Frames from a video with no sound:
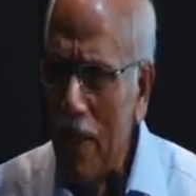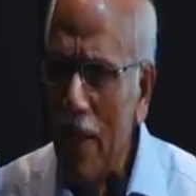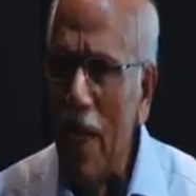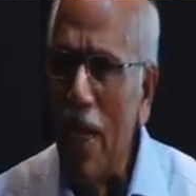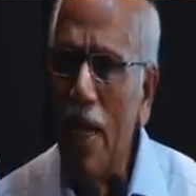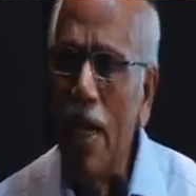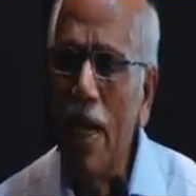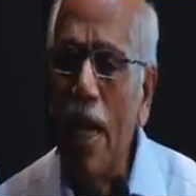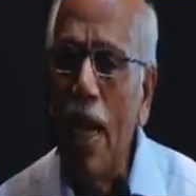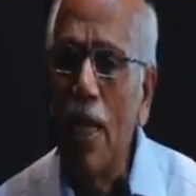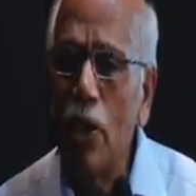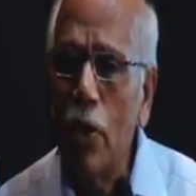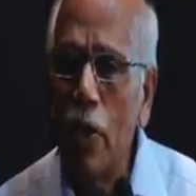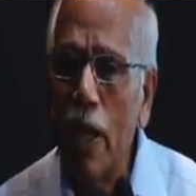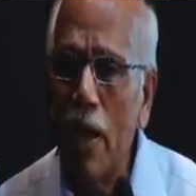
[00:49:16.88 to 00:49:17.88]
They did
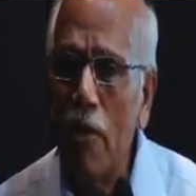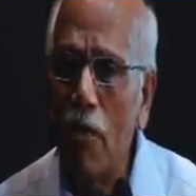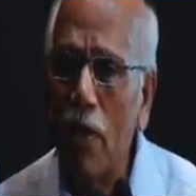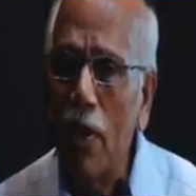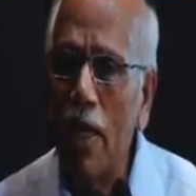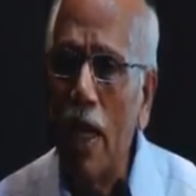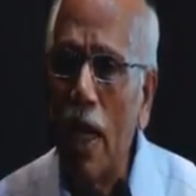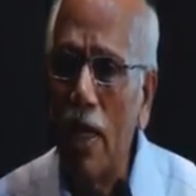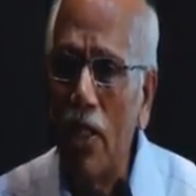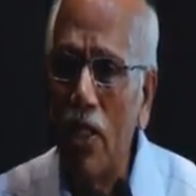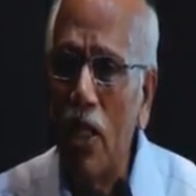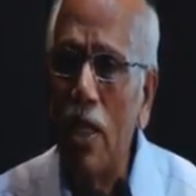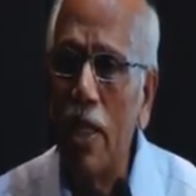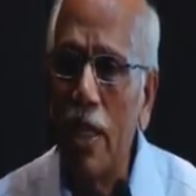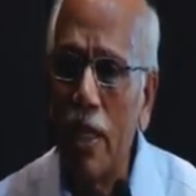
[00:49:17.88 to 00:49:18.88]
angiogram for young
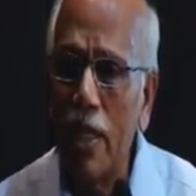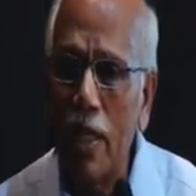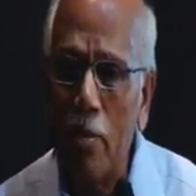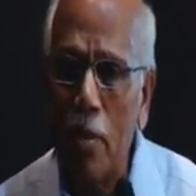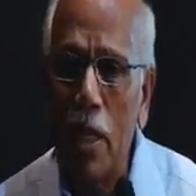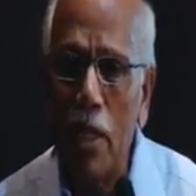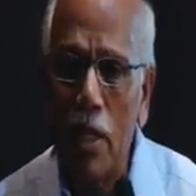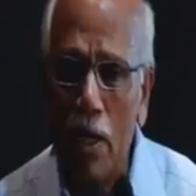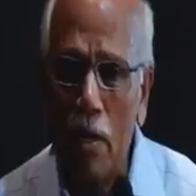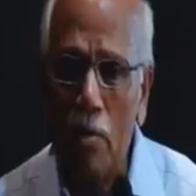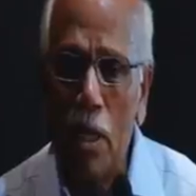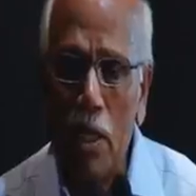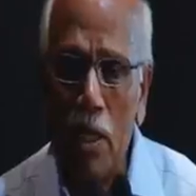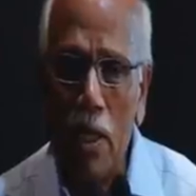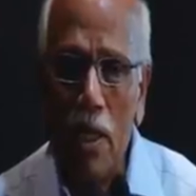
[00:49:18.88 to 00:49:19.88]
children in the American
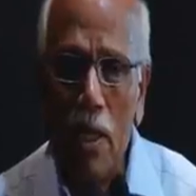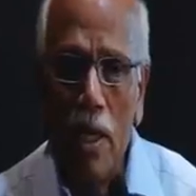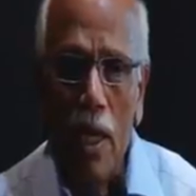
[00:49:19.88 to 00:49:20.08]
army,